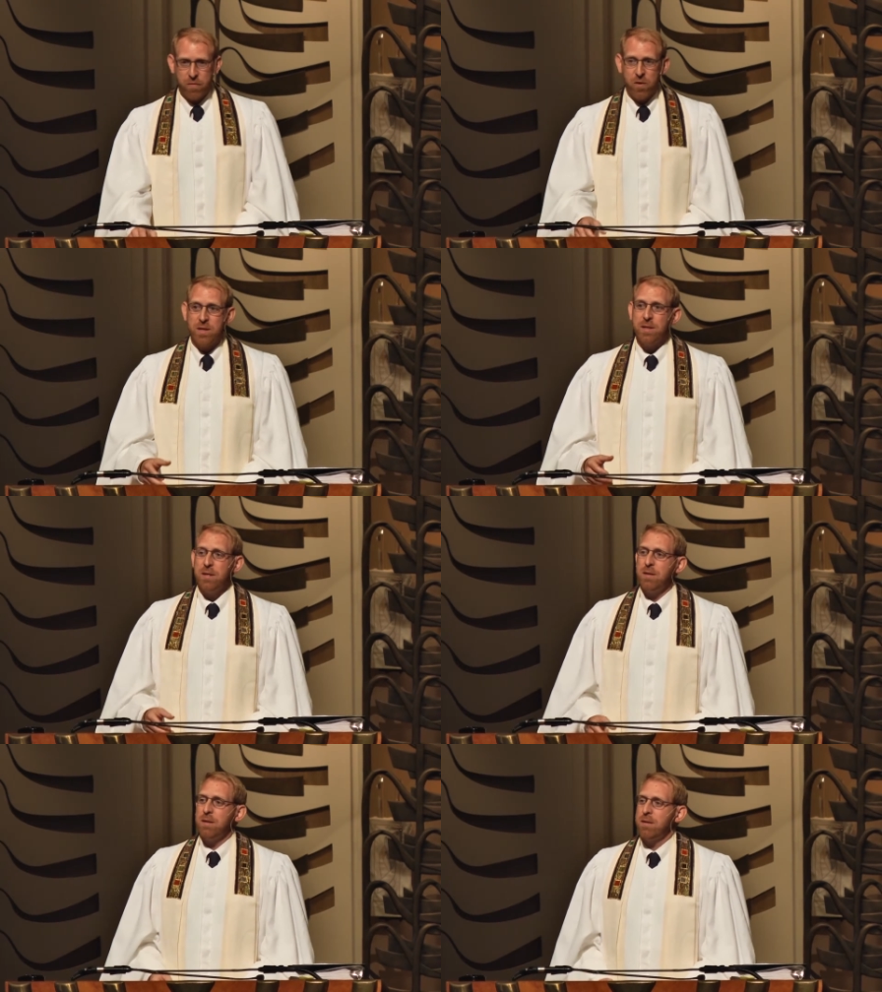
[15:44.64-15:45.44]
For
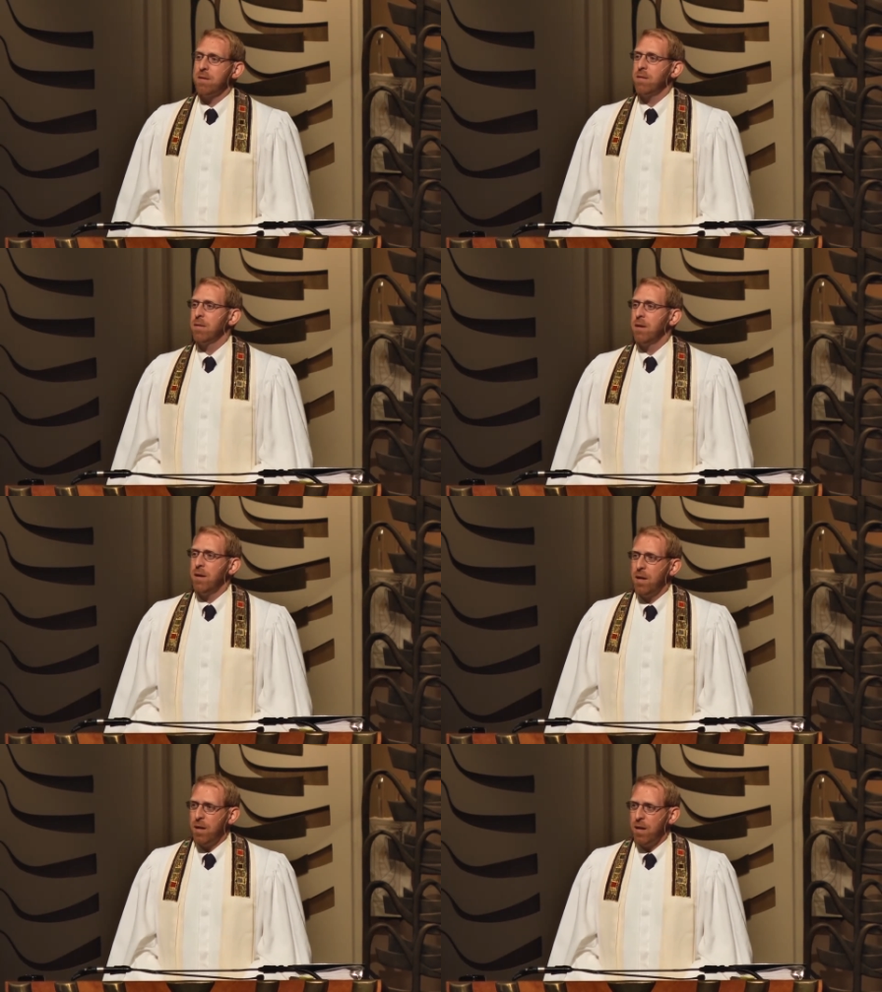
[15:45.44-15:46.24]
instance,
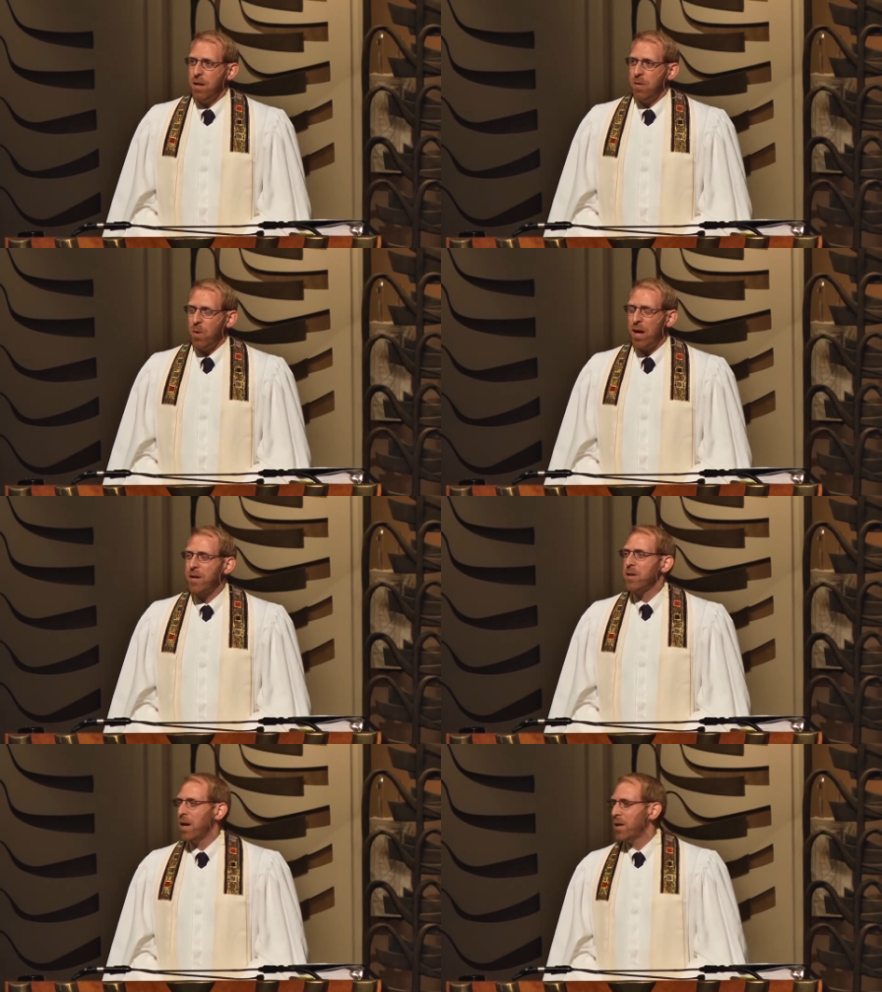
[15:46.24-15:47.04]
well,
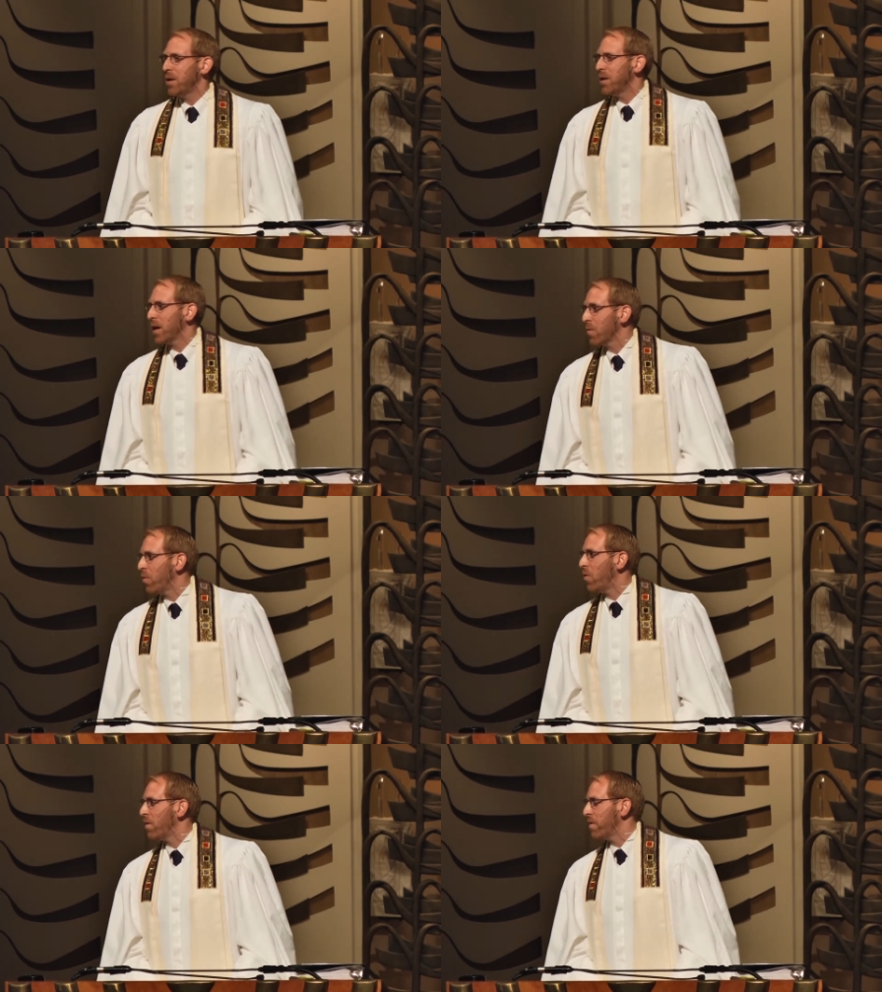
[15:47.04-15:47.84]
actually, I should take a
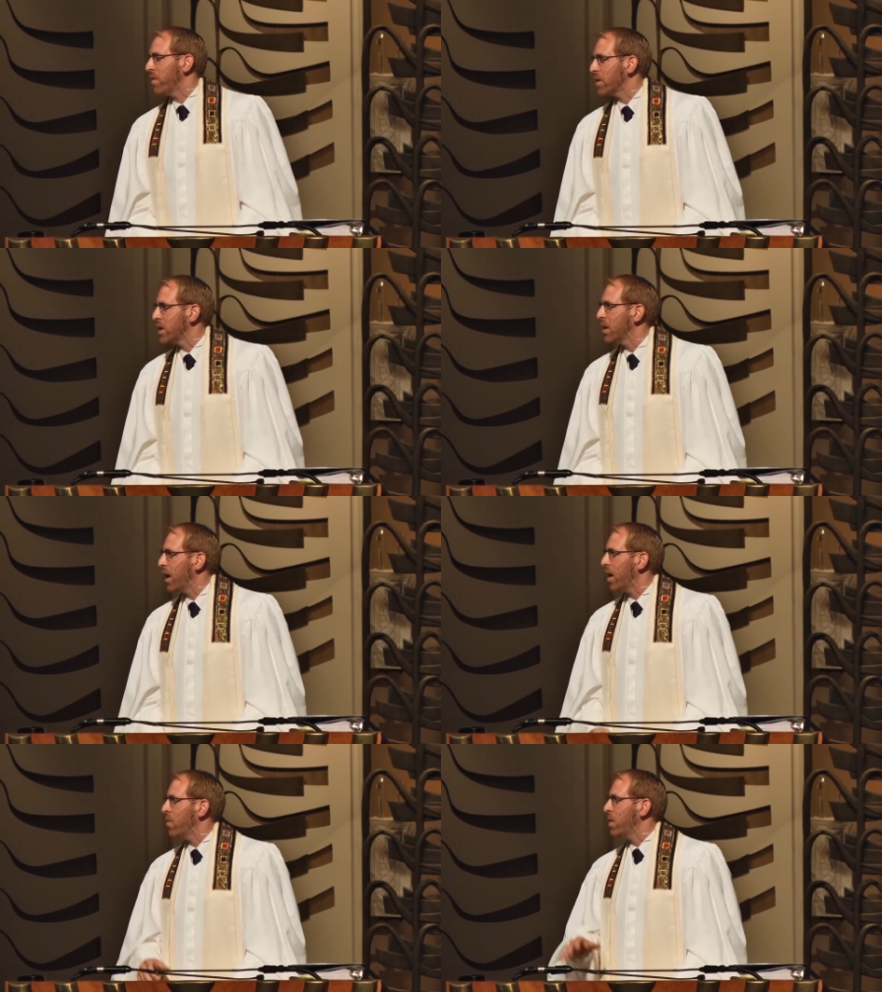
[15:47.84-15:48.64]
poll first.
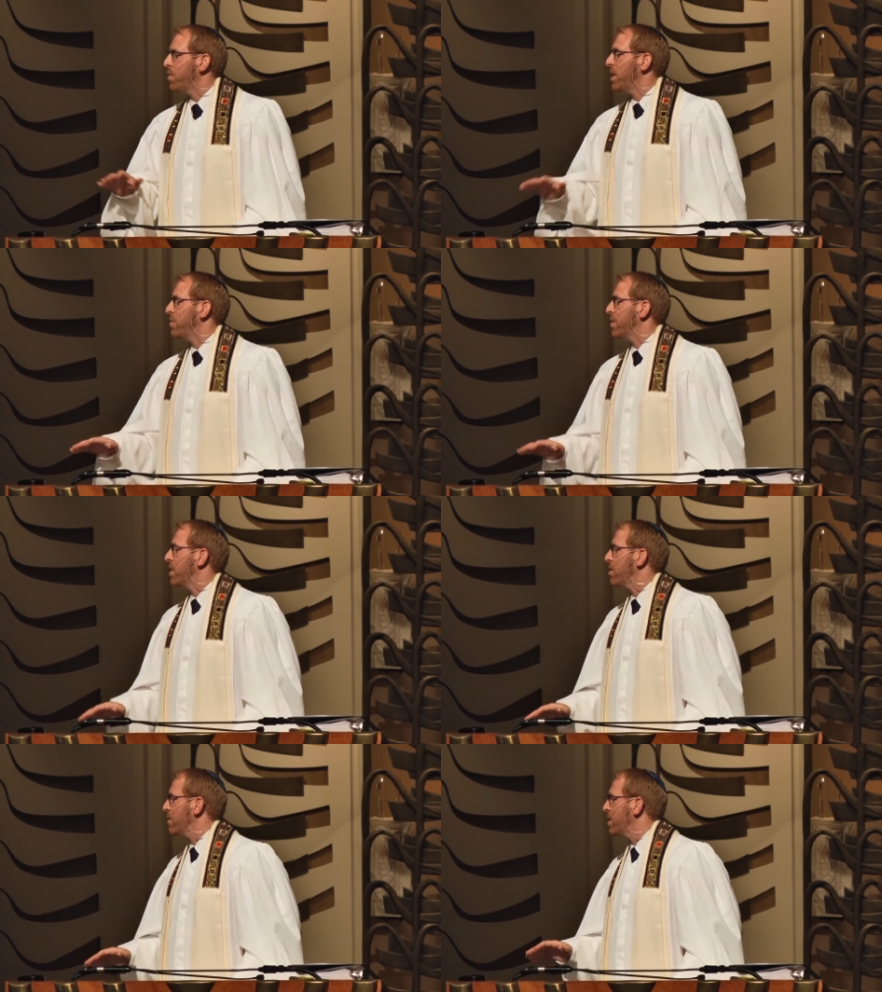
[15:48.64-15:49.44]
How many people
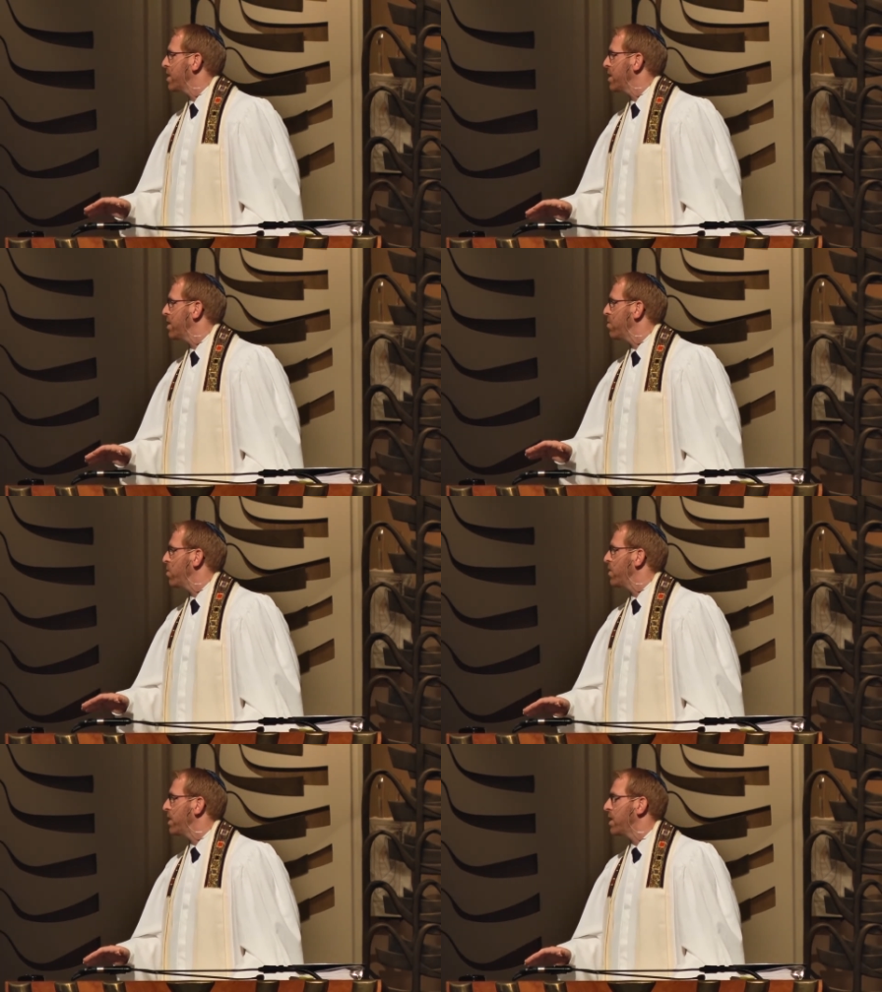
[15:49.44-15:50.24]
here have seen the
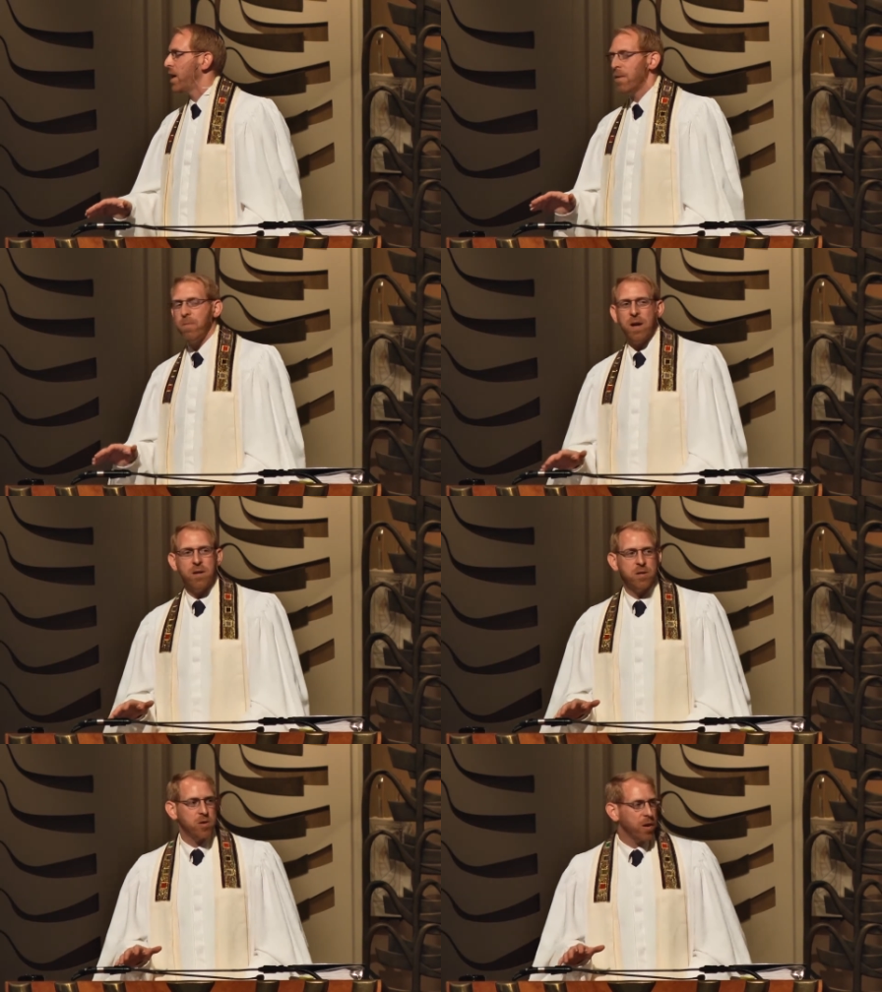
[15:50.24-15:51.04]
movie The
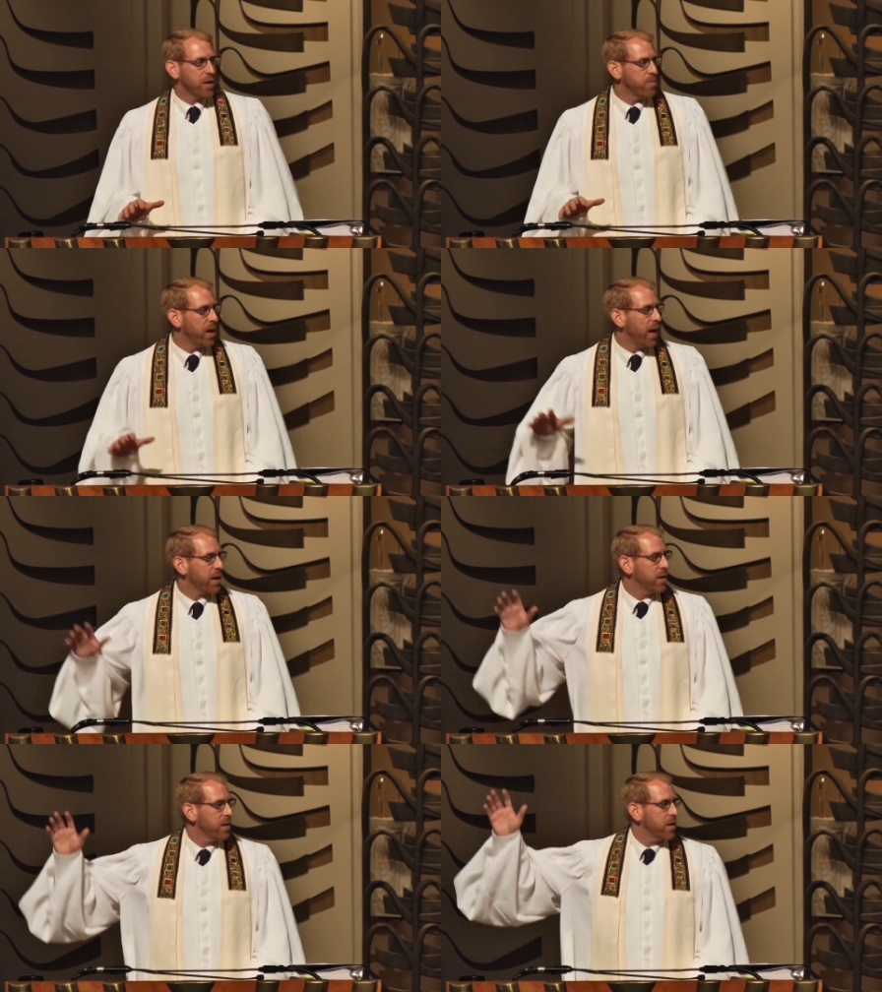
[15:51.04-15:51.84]
Empire Strikes Back?